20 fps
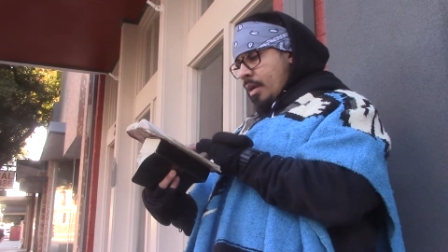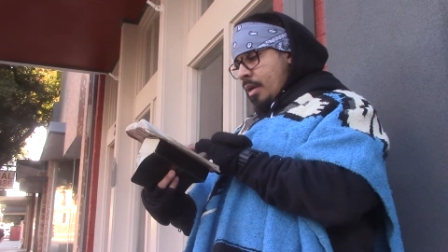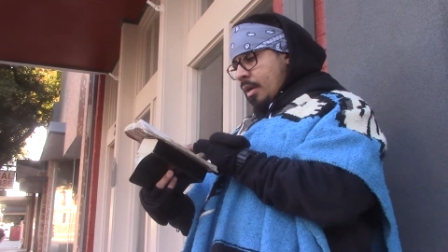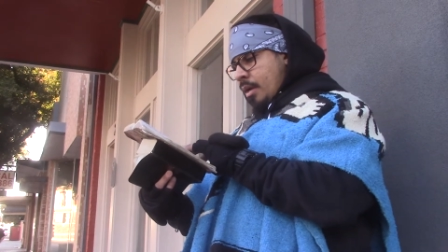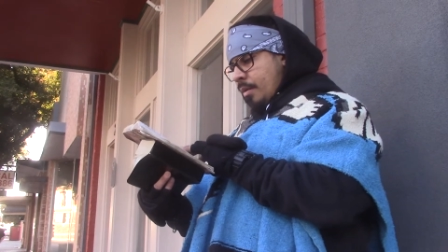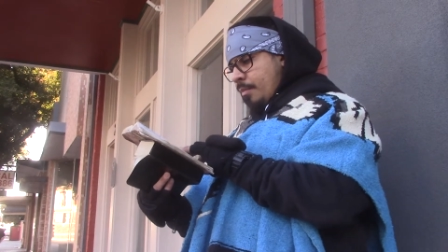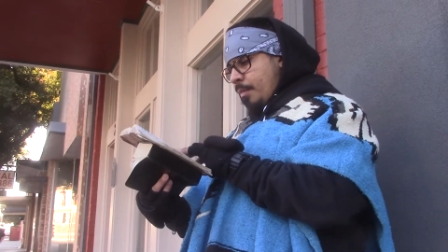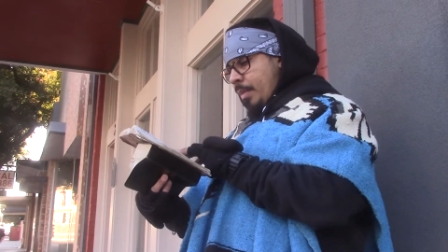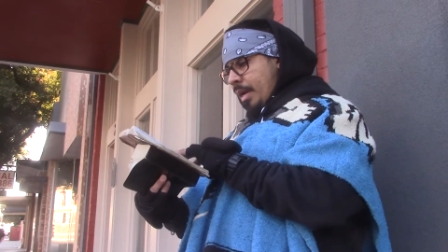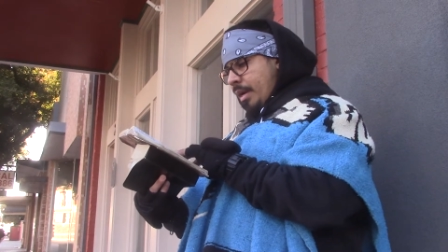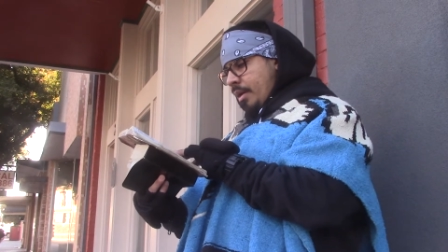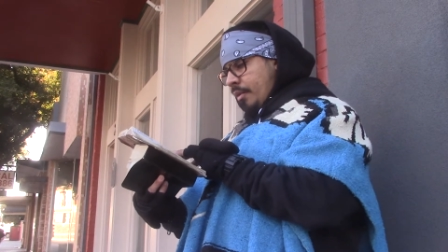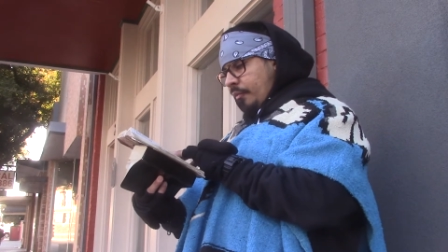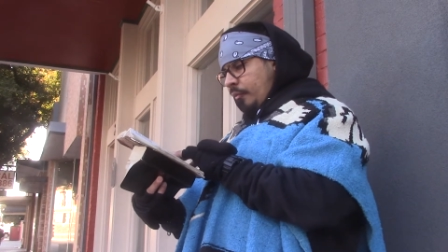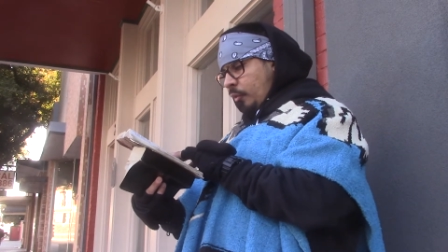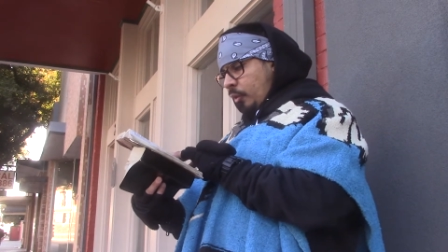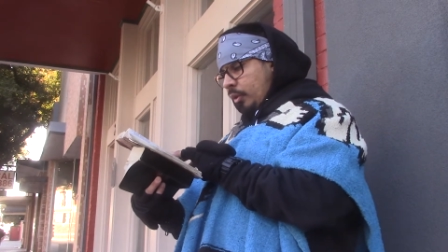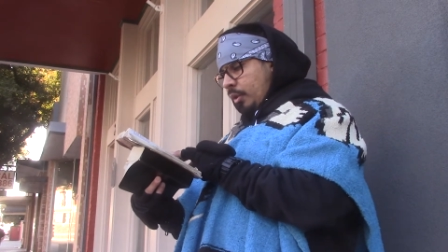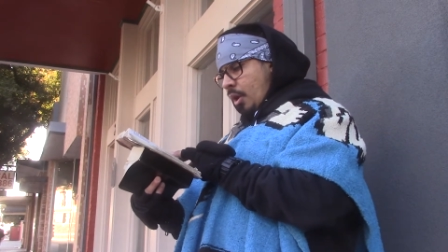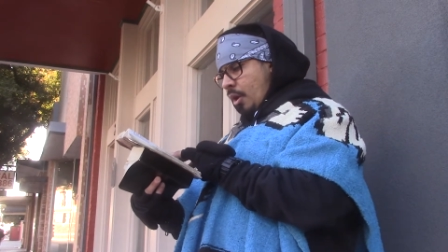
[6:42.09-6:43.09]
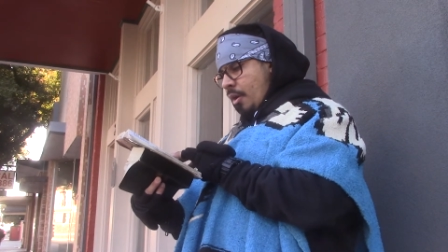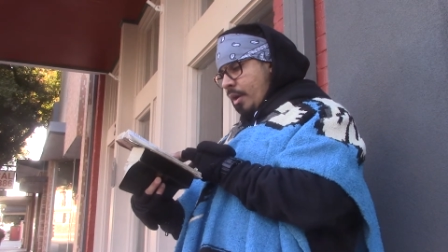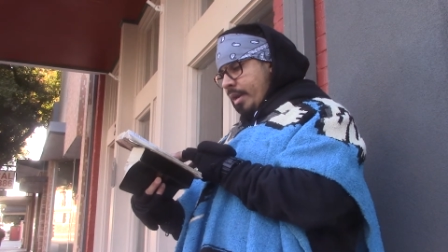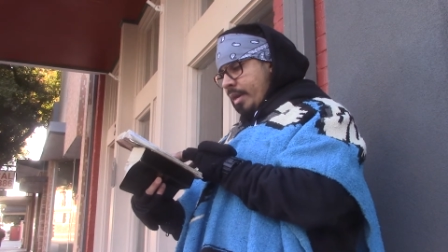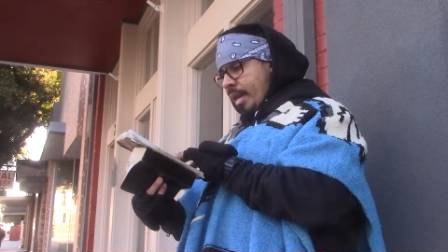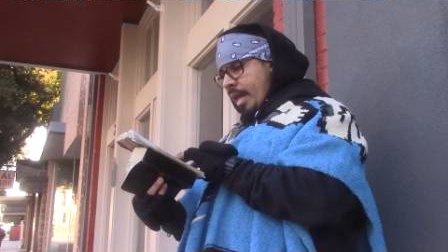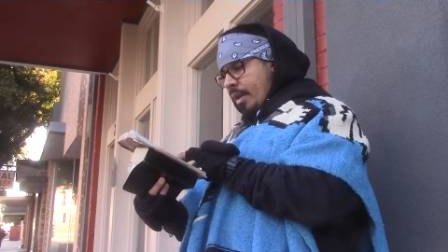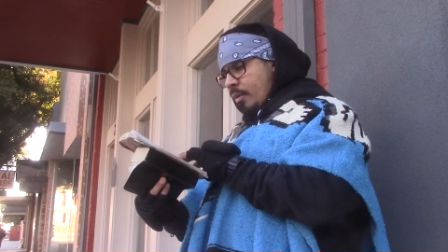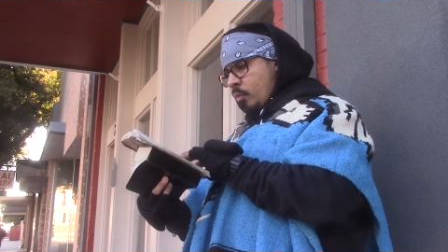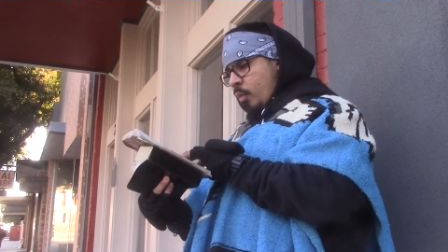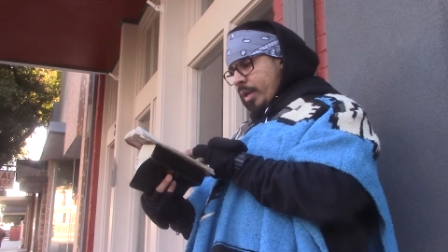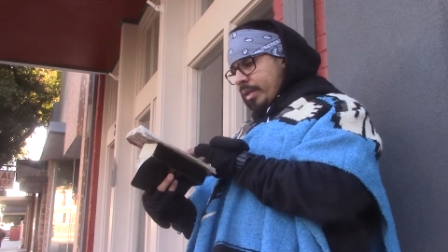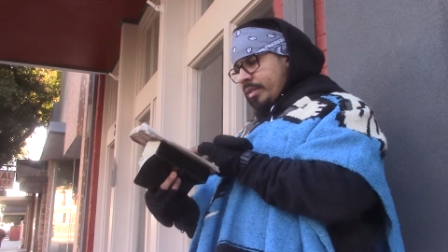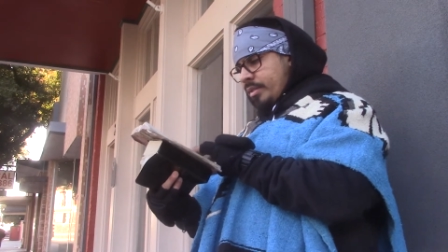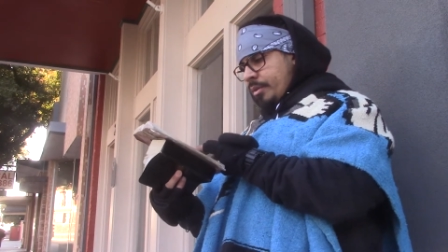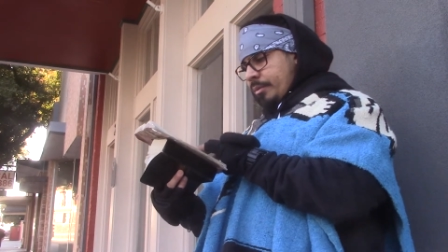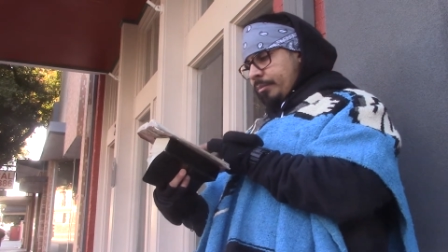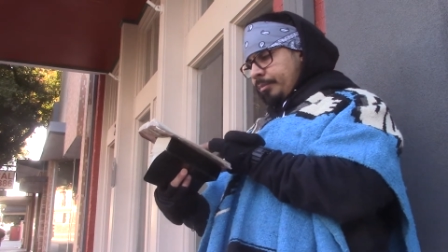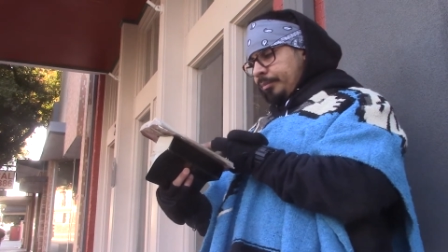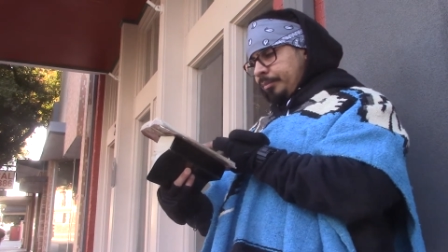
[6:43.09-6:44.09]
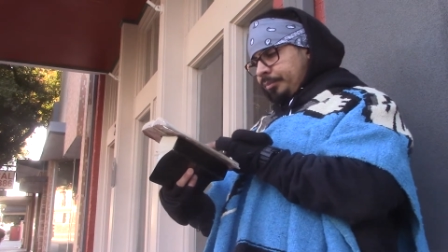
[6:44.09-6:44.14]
commended for learning and wisdom,